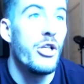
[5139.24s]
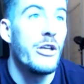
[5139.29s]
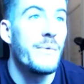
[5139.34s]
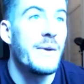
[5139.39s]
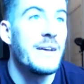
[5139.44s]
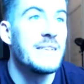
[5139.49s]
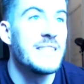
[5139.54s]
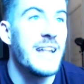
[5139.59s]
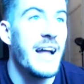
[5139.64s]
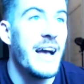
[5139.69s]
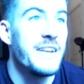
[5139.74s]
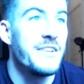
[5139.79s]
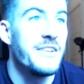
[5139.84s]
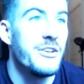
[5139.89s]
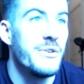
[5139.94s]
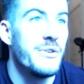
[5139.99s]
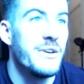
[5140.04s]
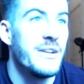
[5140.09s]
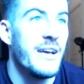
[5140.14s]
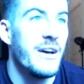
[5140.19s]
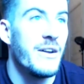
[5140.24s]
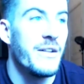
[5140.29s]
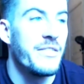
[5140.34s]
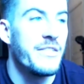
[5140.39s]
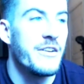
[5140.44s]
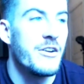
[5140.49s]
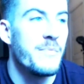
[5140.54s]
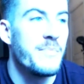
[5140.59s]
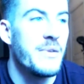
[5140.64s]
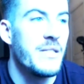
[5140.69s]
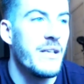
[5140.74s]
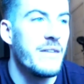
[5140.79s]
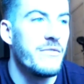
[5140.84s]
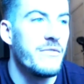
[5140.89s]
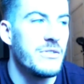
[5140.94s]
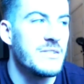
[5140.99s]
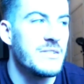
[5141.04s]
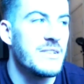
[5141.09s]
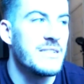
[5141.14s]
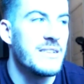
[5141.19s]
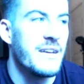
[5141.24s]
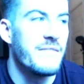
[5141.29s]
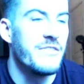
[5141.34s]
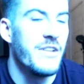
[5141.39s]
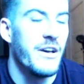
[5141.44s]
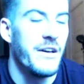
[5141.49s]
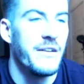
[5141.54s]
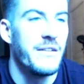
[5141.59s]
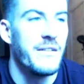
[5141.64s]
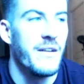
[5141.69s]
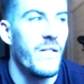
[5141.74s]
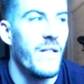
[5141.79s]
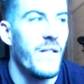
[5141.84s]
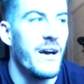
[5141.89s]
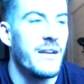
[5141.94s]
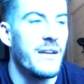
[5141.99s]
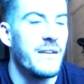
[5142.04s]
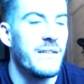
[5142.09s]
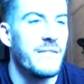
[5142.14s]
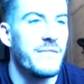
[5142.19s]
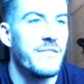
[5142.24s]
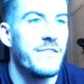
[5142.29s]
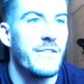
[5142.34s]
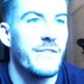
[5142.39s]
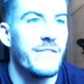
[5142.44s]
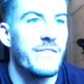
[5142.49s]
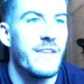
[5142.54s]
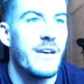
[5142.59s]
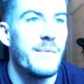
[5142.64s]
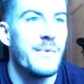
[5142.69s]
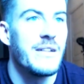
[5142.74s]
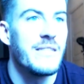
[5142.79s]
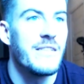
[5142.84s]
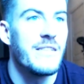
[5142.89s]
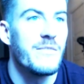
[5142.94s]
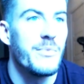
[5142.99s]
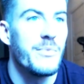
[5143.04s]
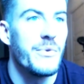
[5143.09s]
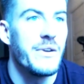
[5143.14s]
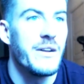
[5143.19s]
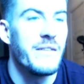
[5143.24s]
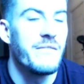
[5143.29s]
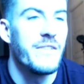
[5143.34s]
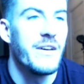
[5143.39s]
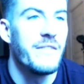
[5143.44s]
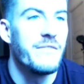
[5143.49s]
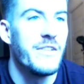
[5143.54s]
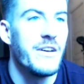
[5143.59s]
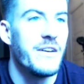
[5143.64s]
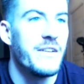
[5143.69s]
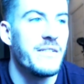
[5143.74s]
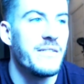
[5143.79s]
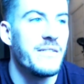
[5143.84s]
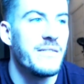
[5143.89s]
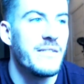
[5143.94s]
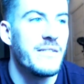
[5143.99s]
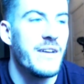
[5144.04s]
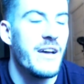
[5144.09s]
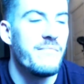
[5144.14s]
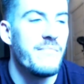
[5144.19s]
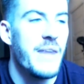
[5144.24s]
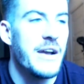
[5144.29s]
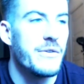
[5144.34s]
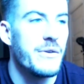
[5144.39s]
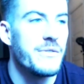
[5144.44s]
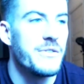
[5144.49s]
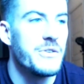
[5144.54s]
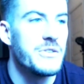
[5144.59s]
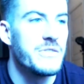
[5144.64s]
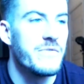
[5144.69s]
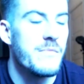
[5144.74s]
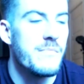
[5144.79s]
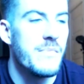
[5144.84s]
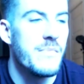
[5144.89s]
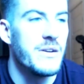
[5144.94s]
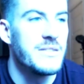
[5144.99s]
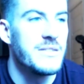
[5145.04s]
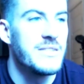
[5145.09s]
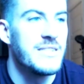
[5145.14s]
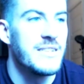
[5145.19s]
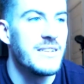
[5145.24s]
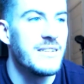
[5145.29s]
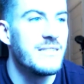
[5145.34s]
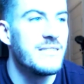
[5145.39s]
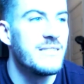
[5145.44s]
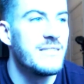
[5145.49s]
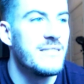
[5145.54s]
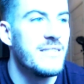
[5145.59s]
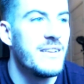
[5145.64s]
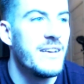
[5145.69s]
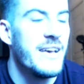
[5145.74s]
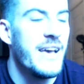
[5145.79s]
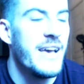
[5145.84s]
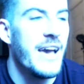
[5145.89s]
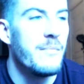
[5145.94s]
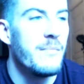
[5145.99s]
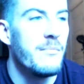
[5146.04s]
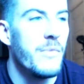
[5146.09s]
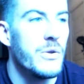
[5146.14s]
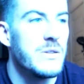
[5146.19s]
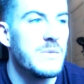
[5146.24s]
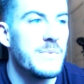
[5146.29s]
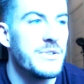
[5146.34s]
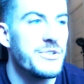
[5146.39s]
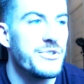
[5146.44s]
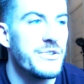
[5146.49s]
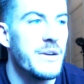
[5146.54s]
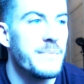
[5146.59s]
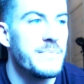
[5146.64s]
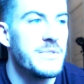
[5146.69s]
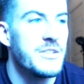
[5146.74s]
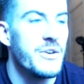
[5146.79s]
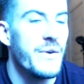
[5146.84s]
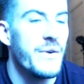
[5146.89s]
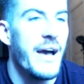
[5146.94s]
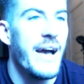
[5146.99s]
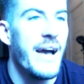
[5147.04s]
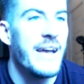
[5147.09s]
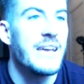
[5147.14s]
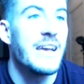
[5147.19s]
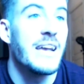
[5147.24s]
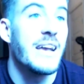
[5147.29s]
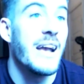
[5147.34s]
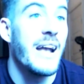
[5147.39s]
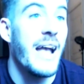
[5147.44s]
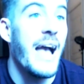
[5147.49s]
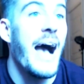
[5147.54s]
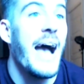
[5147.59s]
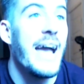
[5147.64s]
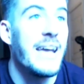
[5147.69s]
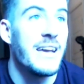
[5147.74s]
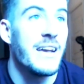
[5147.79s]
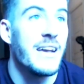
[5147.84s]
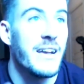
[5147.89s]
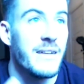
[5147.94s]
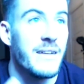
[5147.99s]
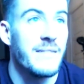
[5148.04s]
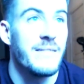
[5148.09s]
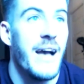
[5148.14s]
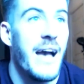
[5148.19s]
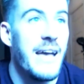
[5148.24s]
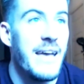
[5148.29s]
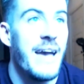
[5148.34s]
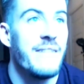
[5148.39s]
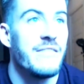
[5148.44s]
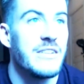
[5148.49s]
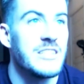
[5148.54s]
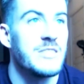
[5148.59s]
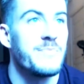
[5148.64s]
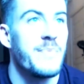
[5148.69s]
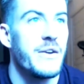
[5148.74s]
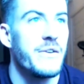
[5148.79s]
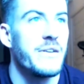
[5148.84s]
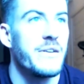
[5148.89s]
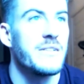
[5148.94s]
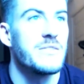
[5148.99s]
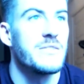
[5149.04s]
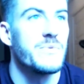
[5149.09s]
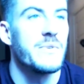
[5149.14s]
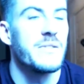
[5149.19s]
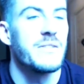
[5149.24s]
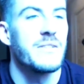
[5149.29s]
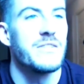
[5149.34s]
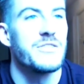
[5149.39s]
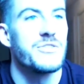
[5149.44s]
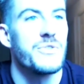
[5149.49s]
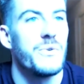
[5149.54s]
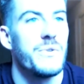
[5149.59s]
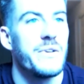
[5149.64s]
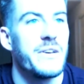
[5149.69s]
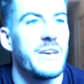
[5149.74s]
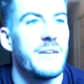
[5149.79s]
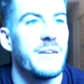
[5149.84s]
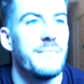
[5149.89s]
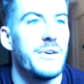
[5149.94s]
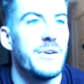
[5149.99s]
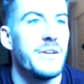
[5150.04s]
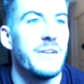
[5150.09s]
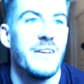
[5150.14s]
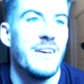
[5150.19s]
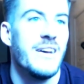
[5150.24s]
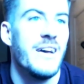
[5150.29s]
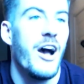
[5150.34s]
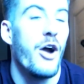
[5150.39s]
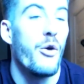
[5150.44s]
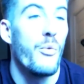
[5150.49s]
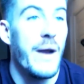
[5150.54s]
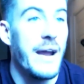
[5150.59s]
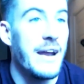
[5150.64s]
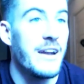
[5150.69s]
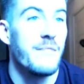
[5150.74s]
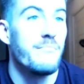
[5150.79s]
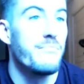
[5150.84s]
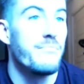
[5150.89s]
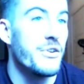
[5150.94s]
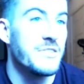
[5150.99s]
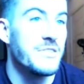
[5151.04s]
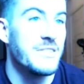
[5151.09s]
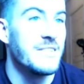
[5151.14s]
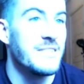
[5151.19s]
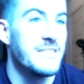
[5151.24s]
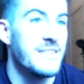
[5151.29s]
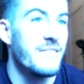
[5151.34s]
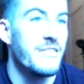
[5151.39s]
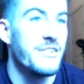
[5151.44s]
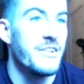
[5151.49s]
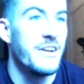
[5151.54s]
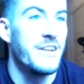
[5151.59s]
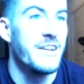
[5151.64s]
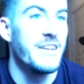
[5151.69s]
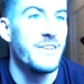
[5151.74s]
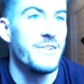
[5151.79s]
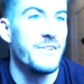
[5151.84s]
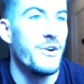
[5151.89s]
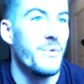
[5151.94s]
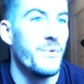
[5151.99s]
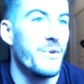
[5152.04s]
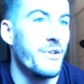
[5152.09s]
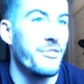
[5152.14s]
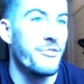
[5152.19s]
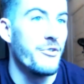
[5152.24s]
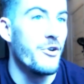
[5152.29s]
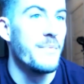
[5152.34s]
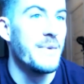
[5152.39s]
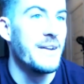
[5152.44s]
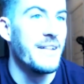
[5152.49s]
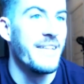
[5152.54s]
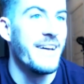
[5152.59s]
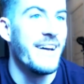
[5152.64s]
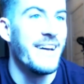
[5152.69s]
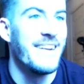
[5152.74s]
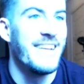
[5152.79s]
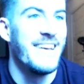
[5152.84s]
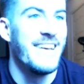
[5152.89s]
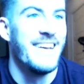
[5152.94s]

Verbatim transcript: only reason I do it on a therapy level is because I've done a lot of psilocybin at this point. I've, I've done, I've microdosed sure. for had multiple trips, so I can I can I have experience with controlling it. But a random person that's never done it, you don't want to throw them into that.